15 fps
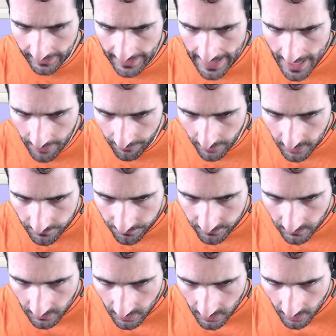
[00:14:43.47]
error
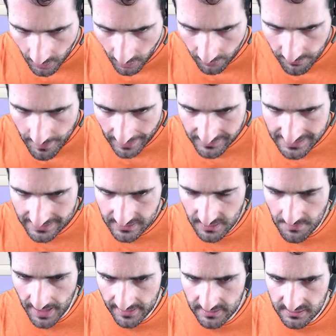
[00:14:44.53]
of about 10 to the
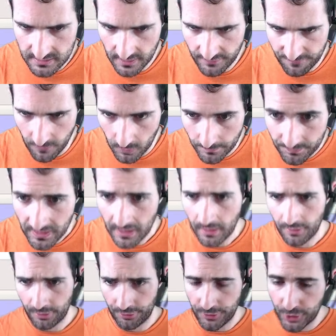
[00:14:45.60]
minus 4.
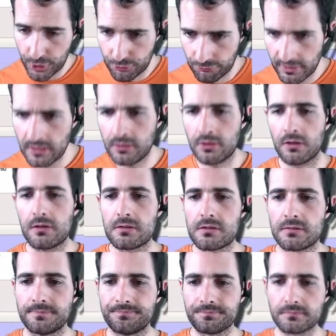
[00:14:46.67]
The green dots
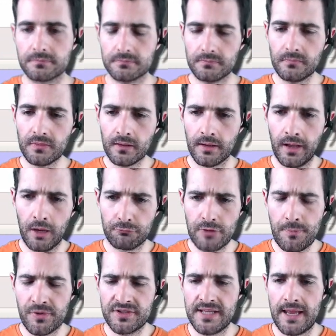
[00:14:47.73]

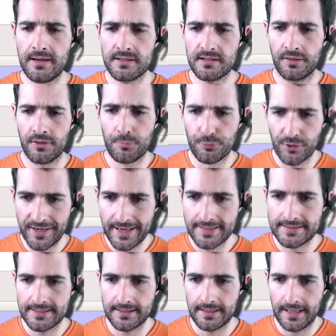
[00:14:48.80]
represent the
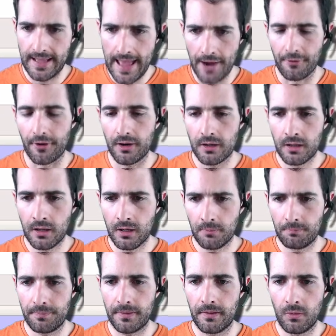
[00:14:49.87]
predicted error,
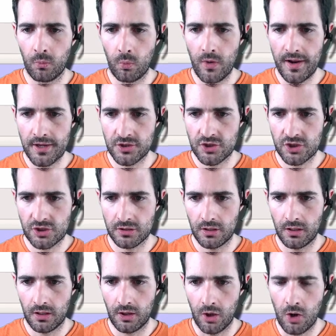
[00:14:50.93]
which
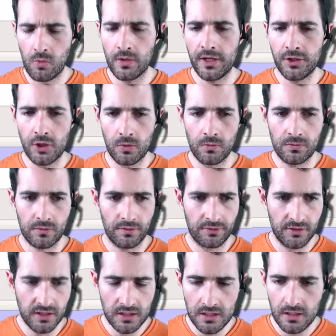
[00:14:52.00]
only use
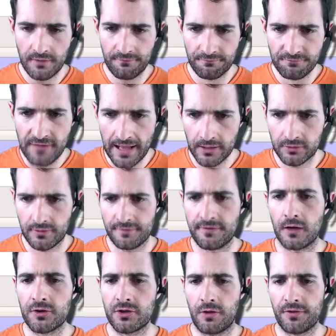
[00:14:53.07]
the values of the
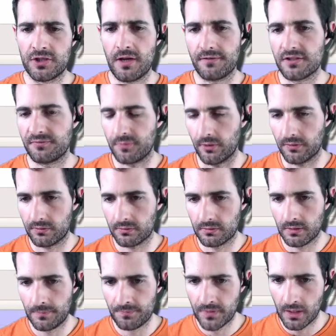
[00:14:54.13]
function on the Chebyshev points.
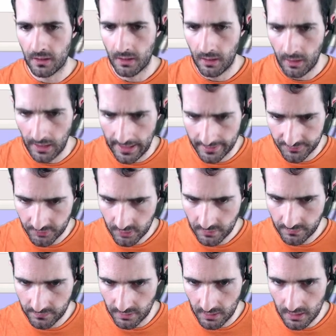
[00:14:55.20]
And as you can
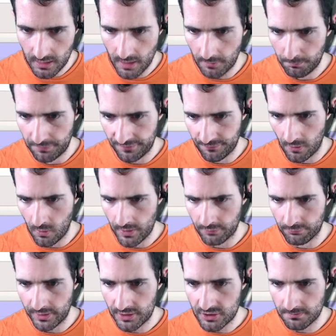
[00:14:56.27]
see, before we
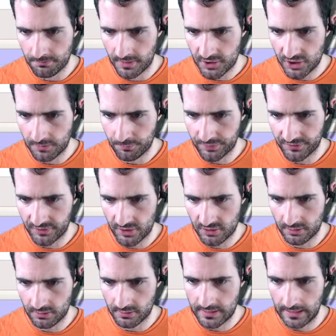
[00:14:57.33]
reach machine
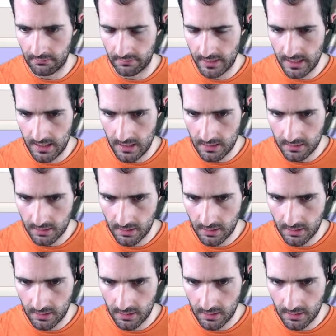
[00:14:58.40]
precision down here,